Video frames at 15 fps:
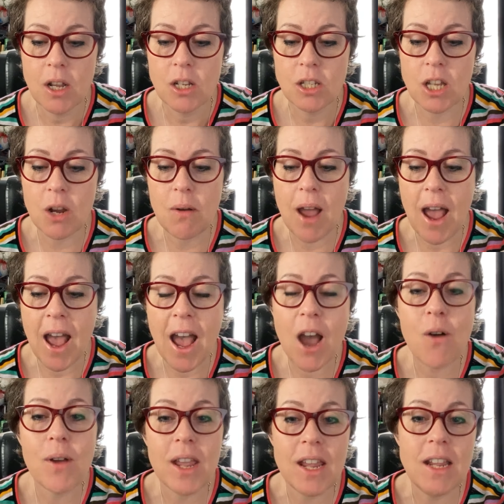So
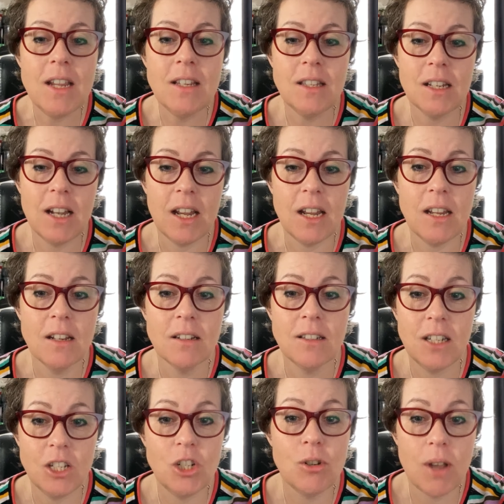how easily
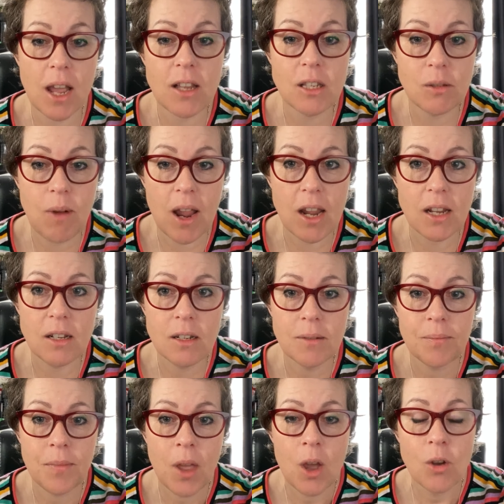did you get swayed?
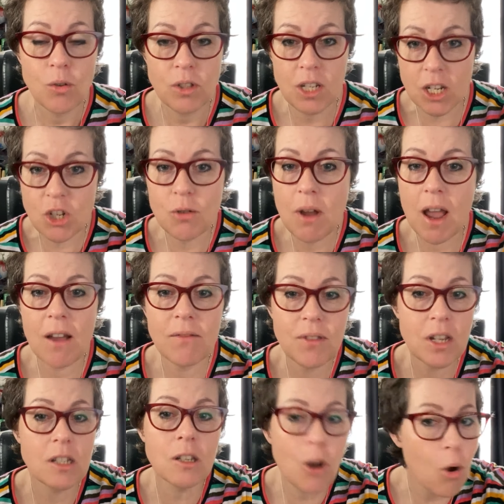Did you have
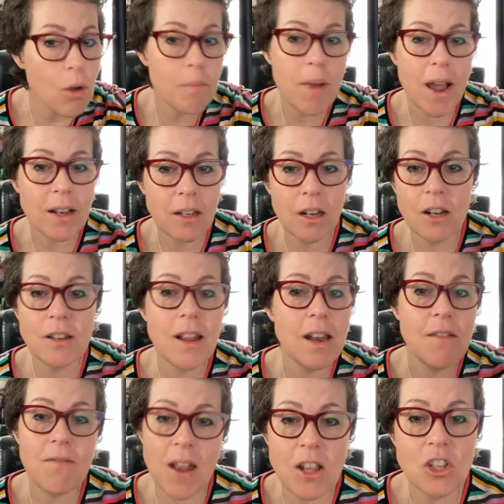this long battle and
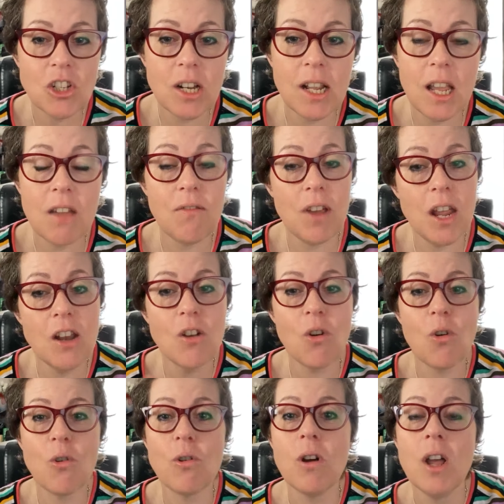then eventually give in,
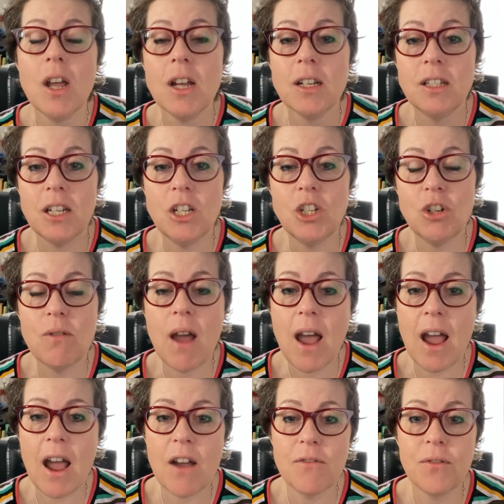or did you
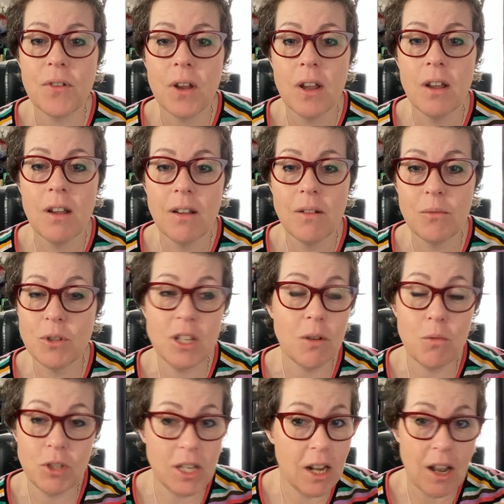have, was
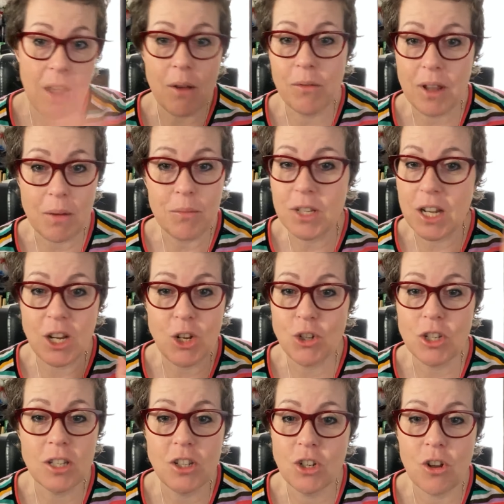it like that was it? You
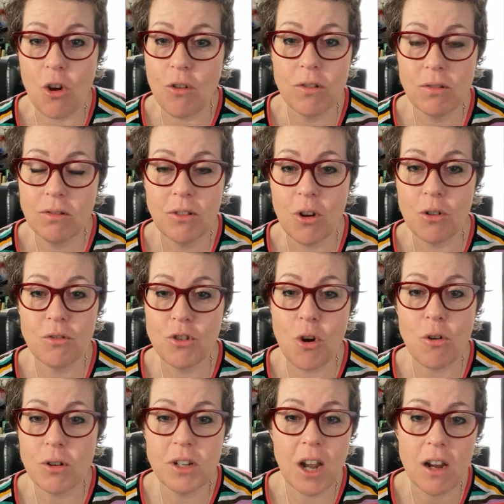just got
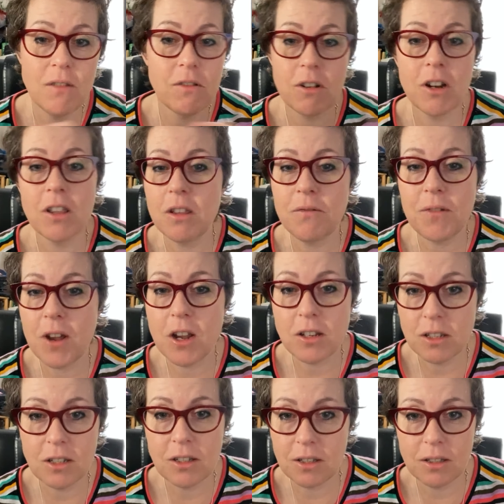knocked over at the
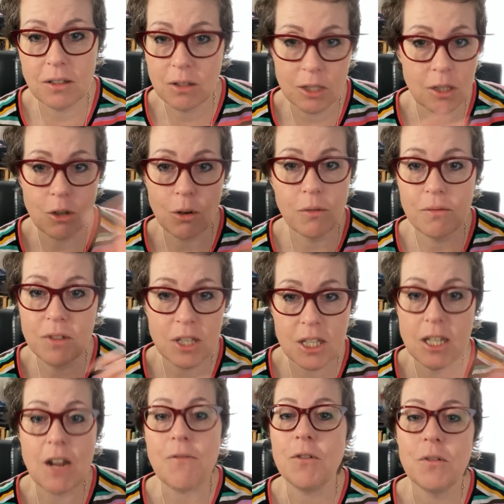first sort of
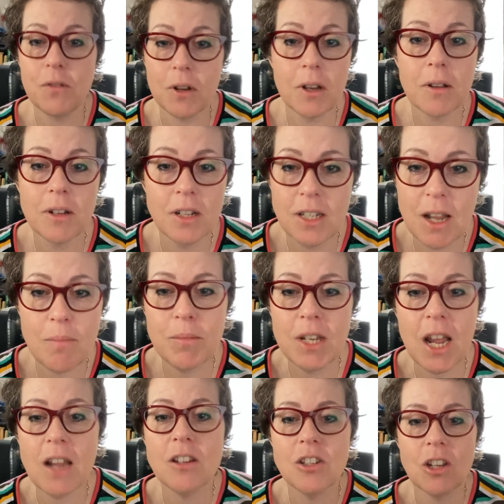sniff of a
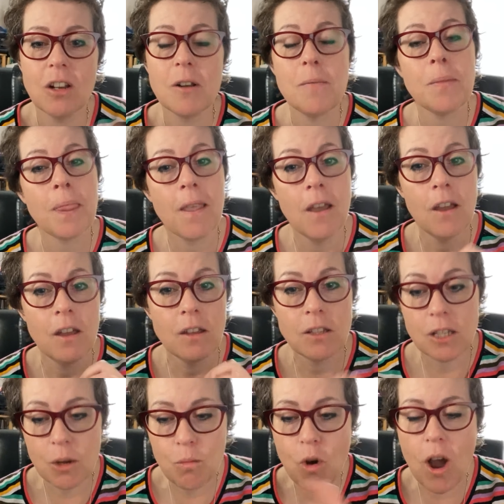temptation.
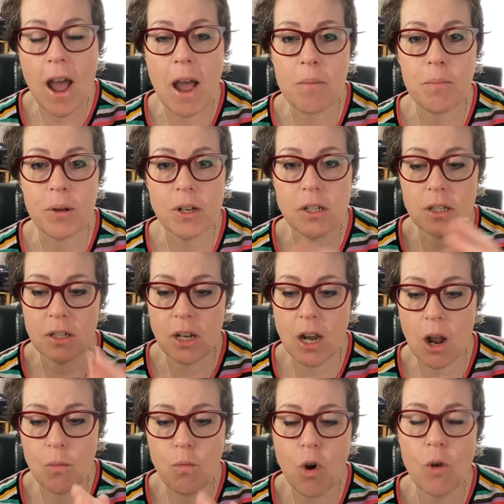So what happened? You
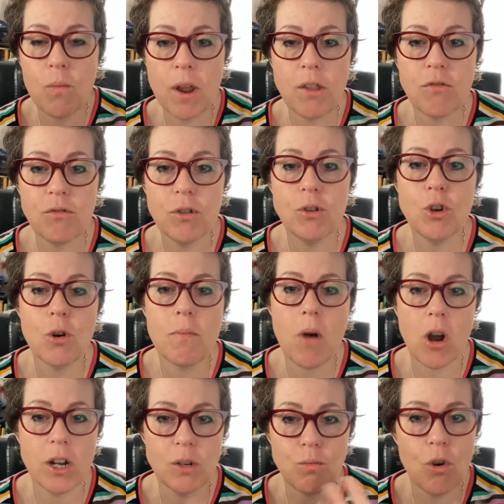know, what went through your
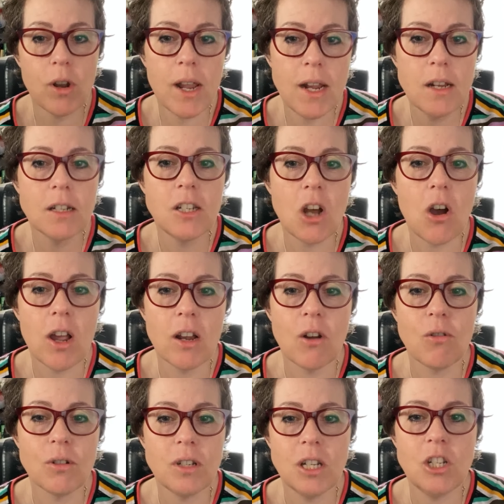mind? What inner
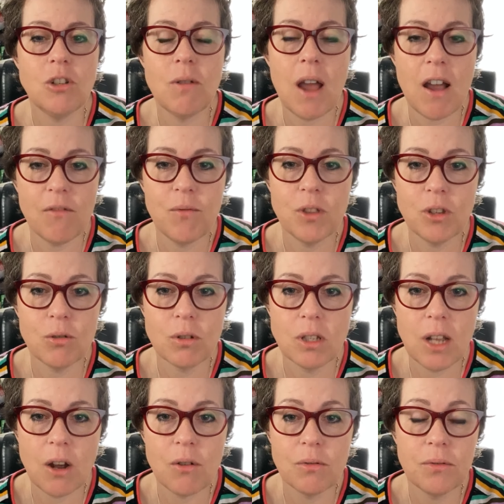dialogue did you have with
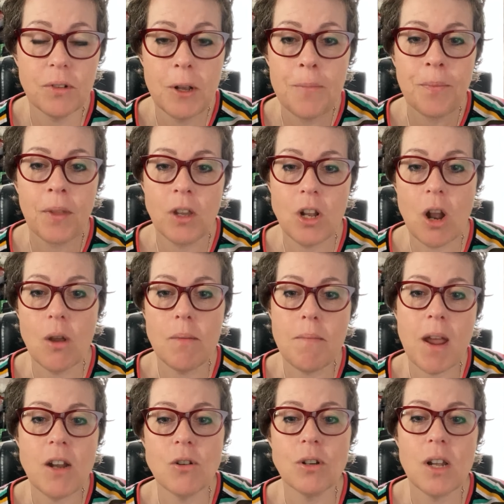yourself? You know, it
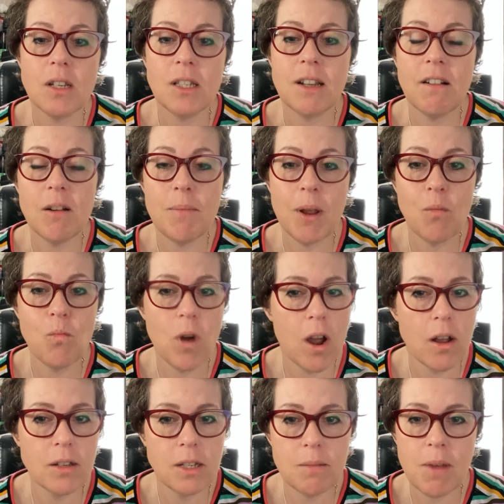may not necessarily be in
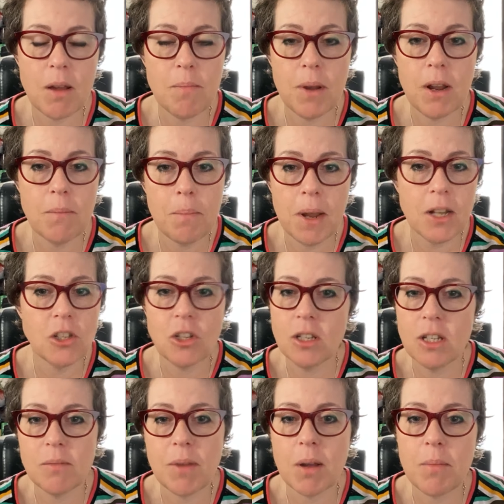words, it may be in
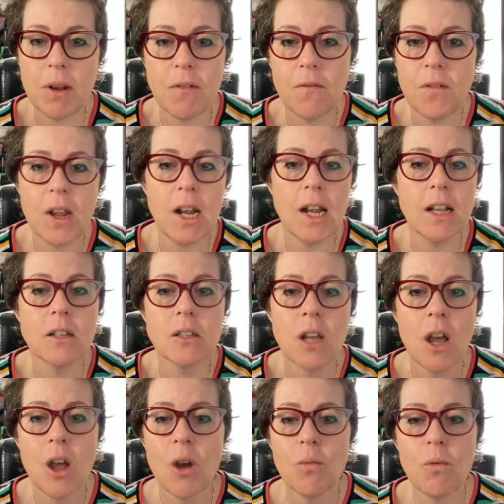pictures, it may be in feelings,
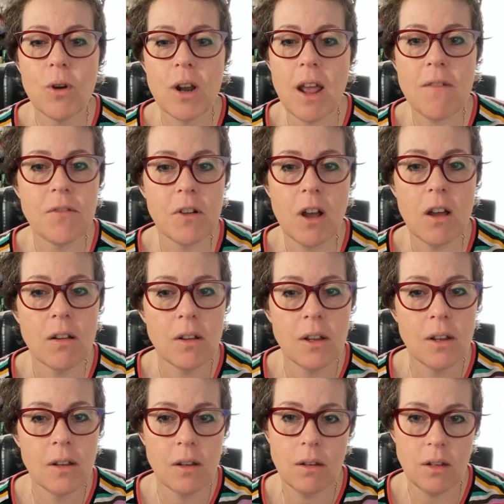whatever
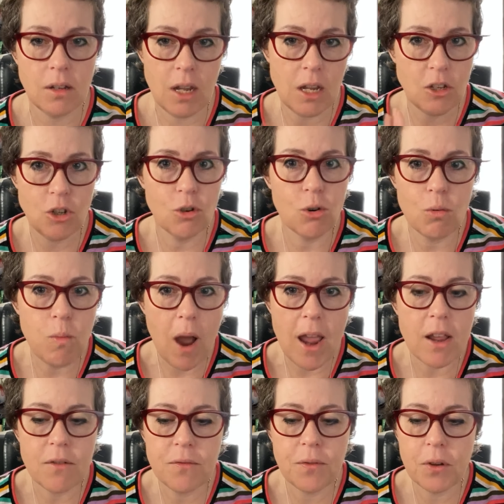is your
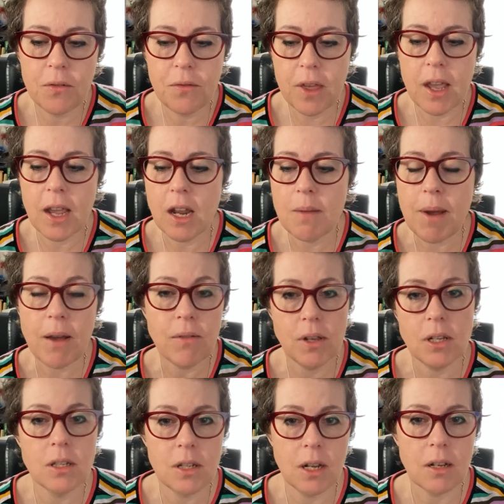way of thinking about
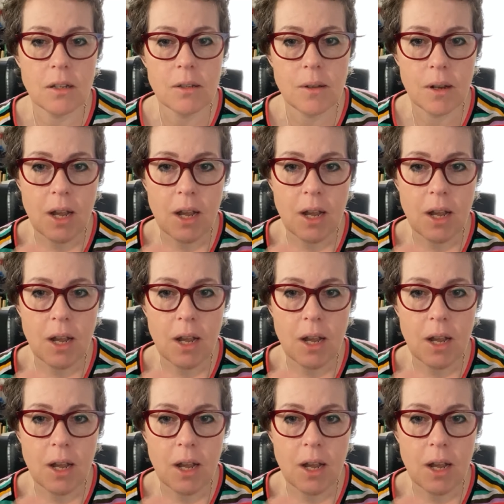these things.